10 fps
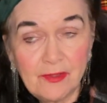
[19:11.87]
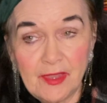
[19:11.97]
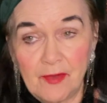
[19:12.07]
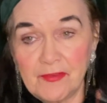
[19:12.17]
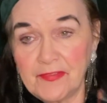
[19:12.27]

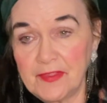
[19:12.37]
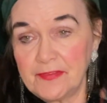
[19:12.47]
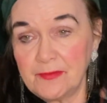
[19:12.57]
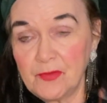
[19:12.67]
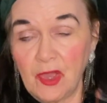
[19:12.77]
that was
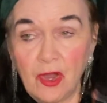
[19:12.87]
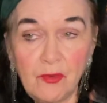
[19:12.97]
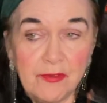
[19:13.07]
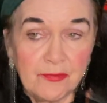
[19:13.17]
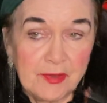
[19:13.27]
this, we
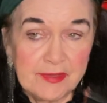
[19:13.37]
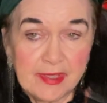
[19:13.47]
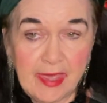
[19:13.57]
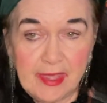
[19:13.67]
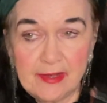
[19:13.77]
always went to
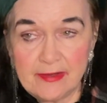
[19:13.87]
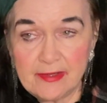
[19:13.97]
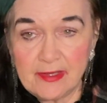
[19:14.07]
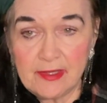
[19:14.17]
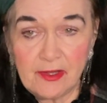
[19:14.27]
Canada
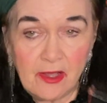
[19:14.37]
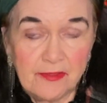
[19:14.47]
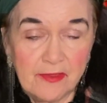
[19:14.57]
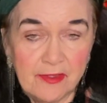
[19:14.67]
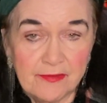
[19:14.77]
and
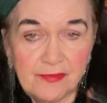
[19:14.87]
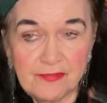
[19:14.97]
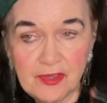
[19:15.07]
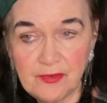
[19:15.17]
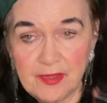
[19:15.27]
on the
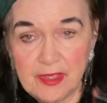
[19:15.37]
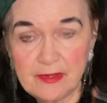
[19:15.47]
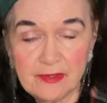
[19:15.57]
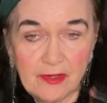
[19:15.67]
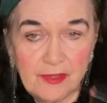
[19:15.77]
ferry
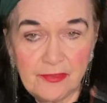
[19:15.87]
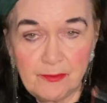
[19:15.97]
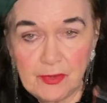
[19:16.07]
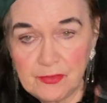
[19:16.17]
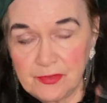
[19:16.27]
and on the
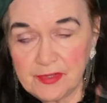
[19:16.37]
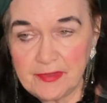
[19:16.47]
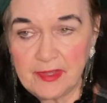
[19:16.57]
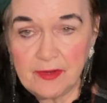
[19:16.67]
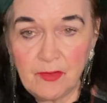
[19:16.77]
boat,
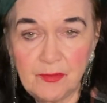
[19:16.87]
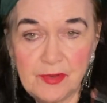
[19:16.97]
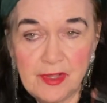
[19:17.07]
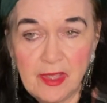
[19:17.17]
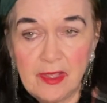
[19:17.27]
and then we
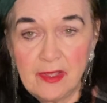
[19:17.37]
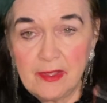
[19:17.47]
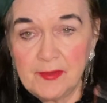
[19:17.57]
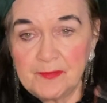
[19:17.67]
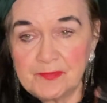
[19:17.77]
would
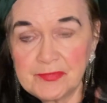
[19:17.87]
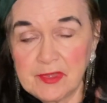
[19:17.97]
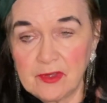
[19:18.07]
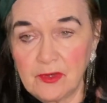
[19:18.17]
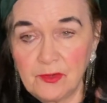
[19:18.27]

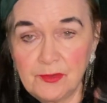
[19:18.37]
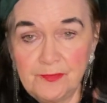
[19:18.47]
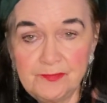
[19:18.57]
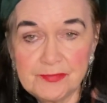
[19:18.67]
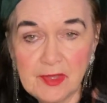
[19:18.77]
go,
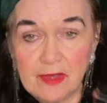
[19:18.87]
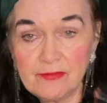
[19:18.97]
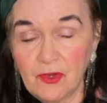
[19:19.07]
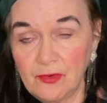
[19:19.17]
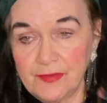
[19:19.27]

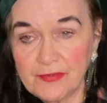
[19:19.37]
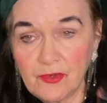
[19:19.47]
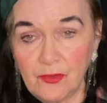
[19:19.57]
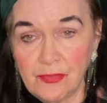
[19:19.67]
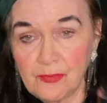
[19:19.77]
of course,
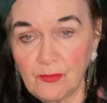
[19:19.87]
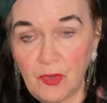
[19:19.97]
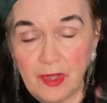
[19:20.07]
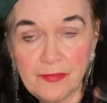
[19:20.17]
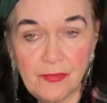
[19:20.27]

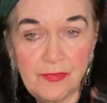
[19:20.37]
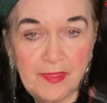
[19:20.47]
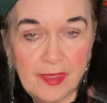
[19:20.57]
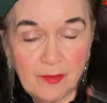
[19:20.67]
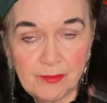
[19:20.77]
walk through
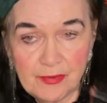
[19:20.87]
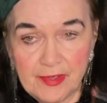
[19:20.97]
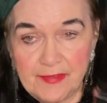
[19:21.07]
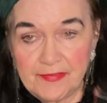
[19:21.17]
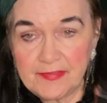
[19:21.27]
the
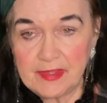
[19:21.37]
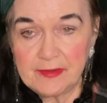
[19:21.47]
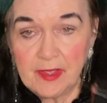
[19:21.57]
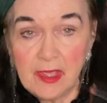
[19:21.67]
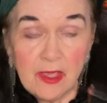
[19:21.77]
Empress, and
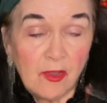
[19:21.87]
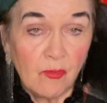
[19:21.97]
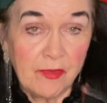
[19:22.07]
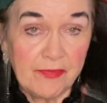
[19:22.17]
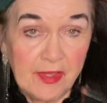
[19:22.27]

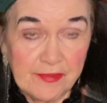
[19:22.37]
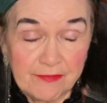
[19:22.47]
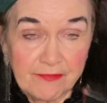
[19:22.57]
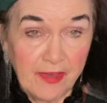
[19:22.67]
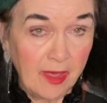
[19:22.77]
we found a
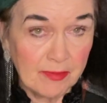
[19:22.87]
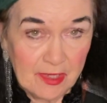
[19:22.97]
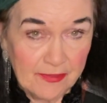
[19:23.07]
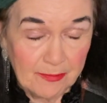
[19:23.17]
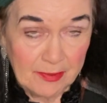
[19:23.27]

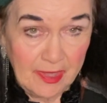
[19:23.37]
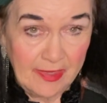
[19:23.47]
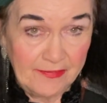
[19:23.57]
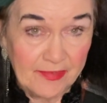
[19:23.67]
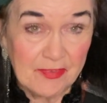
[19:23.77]
fabulous
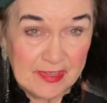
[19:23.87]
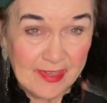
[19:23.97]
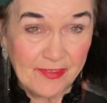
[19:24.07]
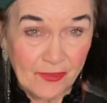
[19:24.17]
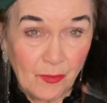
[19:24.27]
place, if it
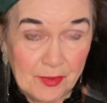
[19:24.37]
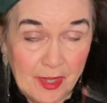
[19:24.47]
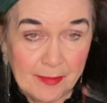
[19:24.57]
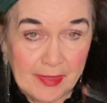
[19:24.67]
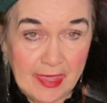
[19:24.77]
does open
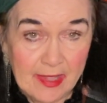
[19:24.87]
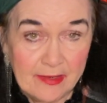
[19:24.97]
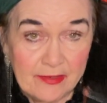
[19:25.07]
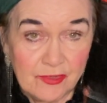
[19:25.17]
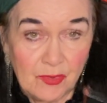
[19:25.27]
up
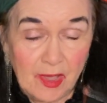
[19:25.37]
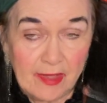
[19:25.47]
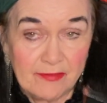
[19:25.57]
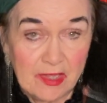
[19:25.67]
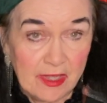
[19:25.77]
again, to
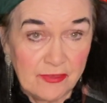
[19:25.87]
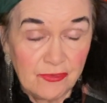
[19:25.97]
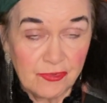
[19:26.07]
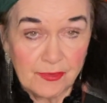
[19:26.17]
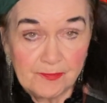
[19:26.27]
have
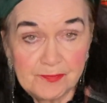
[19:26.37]
lunch.